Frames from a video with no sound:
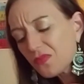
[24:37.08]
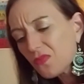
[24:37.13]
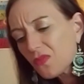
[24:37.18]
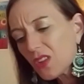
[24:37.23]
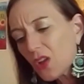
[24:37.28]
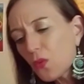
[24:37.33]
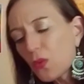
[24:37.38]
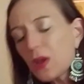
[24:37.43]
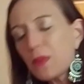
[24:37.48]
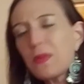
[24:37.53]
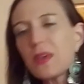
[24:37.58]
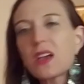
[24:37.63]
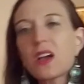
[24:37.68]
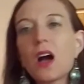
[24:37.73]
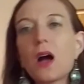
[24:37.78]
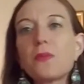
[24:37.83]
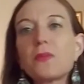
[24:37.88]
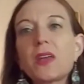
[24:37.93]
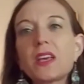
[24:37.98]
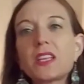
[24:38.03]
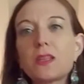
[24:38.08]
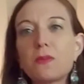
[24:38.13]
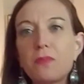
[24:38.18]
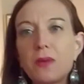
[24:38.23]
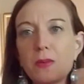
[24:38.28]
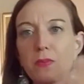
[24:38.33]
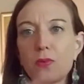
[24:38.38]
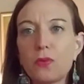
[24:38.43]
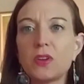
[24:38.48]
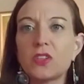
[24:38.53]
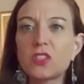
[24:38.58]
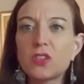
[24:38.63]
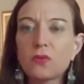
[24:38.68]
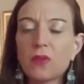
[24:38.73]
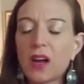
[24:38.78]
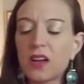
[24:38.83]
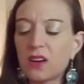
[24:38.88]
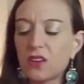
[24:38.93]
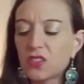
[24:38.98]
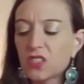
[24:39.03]
we become like the people we
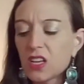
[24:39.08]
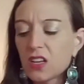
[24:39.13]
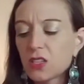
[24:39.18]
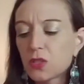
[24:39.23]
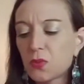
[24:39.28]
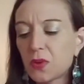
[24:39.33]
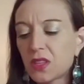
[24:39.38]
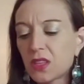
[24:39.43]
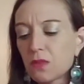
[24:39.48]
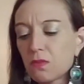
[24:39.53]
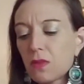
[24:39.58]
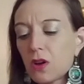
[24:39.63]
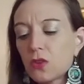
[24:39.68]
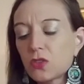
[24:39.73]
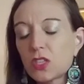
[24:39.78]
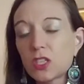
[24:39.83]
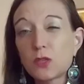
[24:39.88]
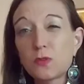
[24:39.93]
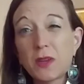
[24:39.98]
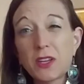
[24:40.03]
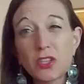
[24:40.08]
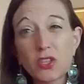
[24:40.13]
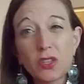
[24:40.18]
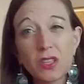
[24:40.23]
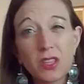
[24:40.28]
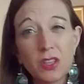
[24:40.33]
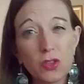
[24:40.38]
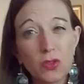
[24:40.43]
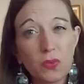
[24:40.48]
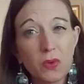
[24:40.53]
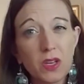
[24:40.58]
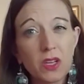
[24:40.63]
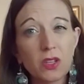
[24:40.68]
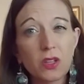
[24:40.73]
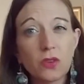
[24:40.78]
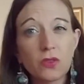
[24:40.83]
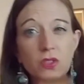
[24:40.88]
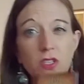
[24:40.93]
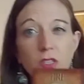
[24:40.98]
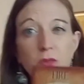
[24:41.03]
surround ourselves with the most, especially the three
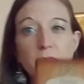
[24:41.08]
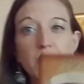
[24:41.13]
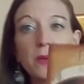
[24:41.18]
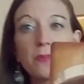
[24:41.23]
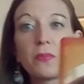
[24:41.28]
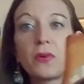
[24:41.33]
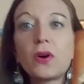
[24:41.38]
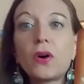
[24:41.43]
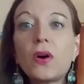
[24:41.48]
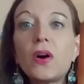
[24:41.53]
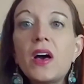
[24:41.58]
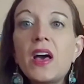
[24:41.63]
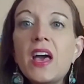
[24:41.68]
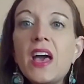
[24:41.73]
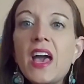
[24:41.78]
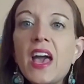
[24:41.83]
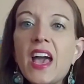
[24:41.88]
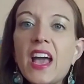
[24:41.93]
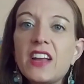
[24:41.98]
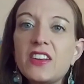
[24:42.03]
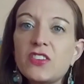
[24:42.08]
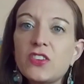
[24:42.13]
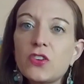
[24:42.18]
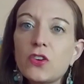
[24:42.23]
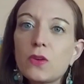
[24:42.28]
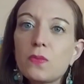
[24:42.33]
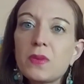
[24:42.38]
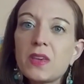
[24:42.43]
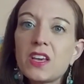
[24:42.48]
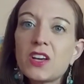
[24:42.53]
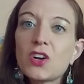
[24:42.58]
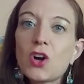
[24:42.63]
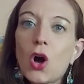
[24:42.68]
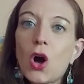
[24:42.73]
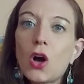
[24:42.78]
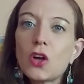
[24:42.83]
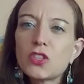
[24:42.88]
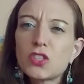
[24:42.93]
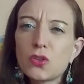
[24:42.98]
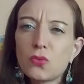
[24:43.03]
closest people. And you're being
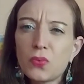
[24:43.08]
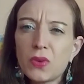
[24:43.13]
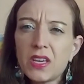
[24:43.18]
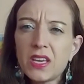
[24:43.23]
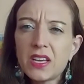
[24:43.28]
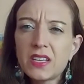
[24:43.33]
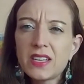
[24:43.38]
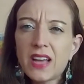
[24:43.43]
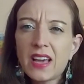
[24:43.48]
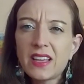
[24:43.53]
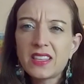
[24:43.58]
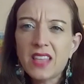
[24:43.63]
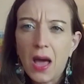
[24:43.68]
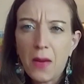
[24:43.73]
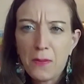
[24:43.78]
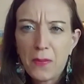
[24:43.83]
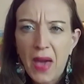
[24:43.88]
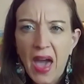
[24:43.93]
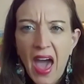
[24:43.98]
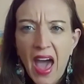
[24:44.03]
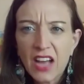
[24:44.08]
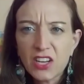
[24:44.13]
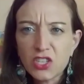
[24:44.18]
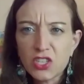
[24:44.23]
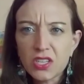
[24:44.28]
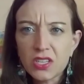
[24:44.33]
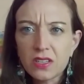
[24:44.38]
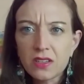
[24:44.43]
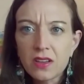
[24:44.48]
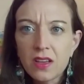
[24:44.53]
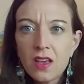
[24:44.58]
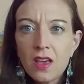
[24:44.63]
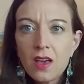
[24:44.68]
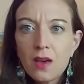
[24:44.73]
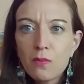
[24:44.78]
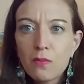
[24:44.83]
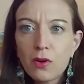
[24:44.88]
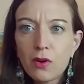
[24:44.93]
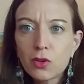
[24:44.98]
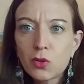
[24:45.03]
called to reignite that passion,
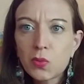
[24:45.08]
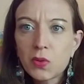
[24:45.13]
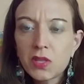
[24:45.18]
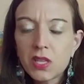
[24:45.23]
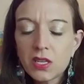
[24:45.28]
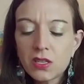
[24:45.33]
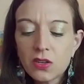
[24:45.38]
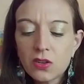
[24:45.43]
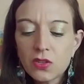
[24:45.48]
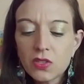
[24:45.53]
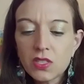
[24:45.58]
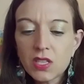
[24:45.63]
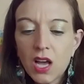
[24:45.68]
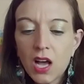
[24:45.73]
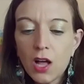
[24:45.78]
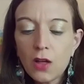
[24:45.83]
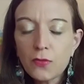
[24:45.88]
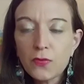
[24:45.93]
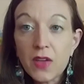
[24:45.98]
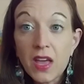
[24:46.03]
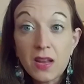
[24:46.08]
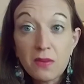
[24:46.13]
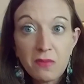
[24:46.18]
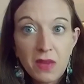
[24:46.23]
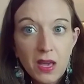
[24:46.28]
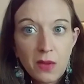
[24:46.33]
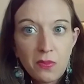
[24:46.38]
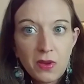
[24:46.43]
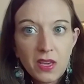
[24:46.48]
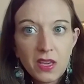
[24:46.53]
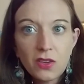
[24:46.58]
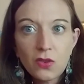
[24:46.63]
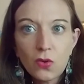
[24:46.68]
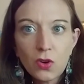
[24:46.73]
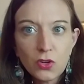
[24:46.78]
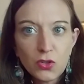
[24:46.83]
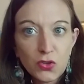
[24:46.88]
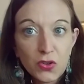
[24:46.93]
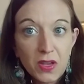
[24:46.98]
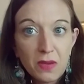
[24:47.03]
both within yourself and maybe your
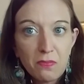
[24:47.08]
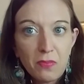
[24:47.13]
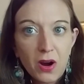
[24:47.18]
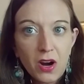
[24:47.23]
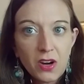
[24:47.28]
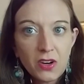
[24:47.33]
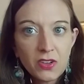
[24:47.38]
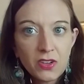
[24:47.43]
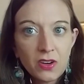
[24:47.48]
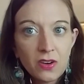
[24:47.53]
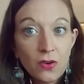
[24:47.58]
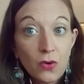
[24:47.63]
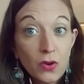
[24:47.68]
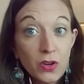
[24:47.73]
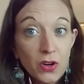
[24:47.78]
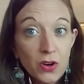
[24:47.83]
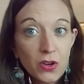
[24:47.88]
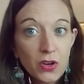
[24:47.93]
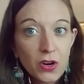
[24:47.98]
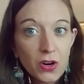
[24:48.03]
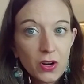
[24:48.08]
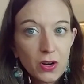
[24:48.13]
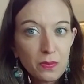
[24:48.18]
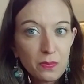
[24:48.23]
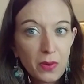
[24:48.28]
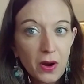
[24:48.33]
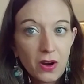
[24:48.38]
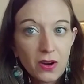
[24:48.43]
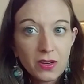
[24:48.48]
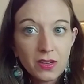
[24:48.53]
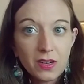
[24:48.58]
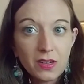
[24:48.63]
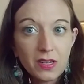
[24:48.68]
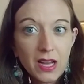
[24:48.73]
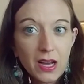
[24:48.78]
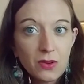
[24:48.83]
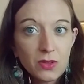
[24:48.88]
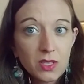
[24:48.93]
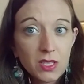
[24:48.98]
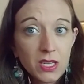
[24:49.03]
dream partner or your current partner.
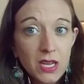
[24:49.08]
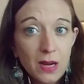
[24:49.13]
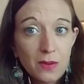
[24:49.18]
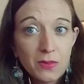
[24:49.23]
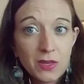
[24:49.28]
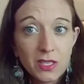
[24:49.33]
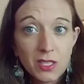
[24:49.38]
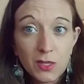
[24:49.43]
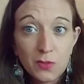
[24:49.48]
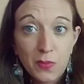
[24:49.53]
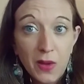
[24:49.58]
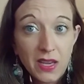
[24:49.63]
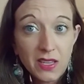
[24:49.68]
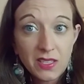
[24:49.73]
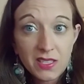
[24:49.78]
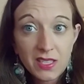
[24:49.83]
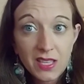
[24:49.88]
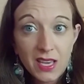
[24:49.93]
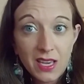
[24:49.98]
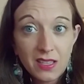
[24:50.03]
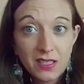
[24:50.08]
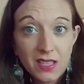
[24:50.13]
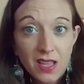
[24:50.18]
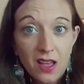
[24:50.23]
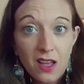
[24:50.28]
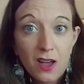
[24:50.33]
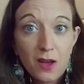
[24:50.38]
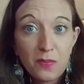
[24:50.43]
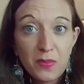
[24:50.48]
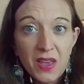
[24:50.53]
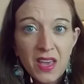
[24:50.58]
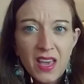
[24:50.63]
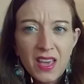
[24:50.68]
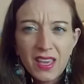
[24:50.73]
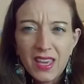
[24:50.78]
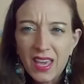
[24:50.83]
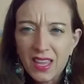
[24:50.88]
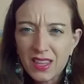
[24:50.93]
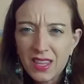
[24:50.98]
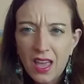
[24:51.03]
Now is the time to spice things up.
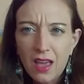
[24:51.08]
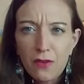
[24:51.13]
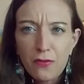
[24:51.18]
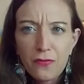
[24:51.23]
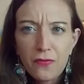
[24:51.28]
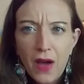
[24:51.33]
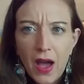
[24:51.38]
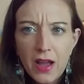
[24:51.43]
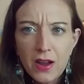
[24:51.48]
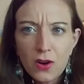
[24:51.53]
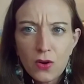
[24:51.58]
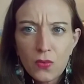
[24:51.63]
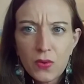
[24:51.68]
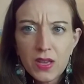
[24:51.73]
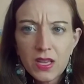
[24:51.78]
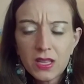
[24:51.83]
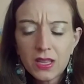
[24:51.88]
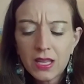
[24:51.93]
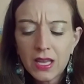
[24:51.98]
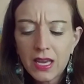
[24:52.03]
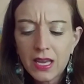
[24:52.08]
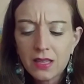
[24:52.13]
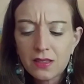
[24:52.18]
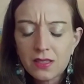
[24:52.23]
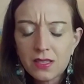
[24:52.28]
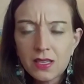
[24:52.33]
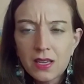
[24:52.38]
Get that fire relit.